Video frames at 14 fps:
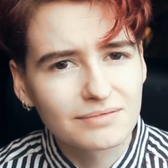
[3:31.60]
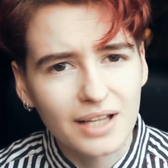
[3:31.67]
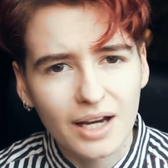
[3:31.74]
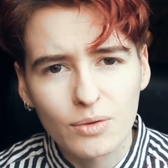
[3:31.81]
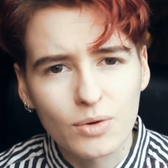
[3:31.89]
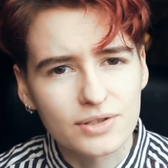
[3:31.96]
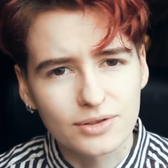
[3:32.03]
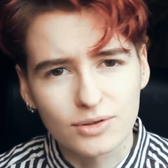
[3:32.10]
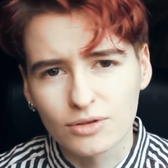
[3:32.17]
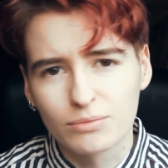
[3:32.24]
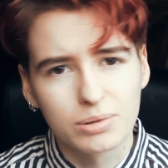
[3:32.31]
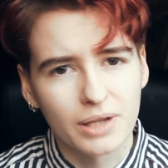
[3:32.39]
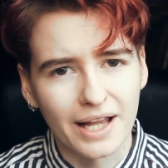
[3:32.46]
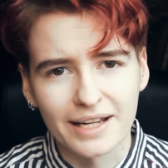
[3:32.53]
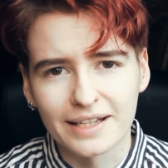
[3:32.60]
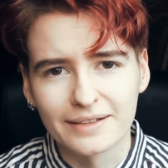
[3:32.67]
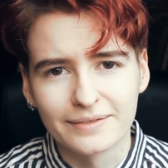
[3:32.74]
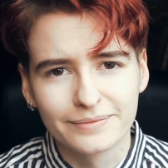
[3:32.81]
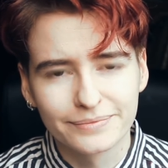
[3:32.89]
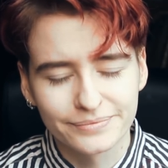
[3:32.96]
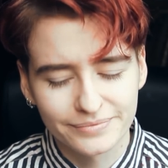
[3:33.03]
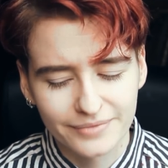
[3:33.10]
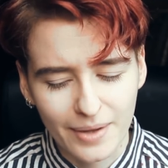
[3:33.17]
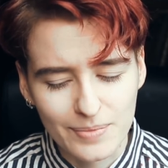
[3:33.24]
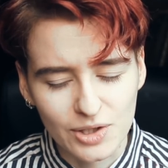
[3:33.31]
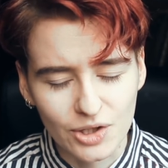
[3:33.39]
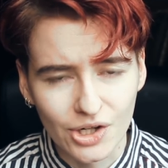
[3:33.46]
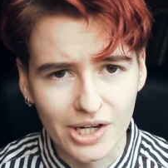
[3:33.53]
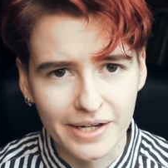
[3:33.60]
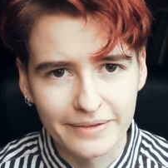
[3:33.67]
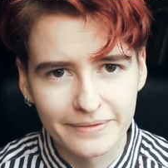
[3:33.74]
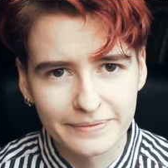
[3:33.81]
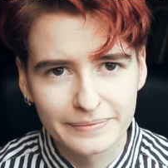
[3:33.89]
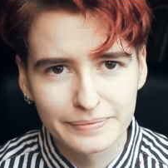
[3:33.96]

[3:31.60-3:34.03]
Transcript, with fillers: that wasn't good planning. I'm sorry.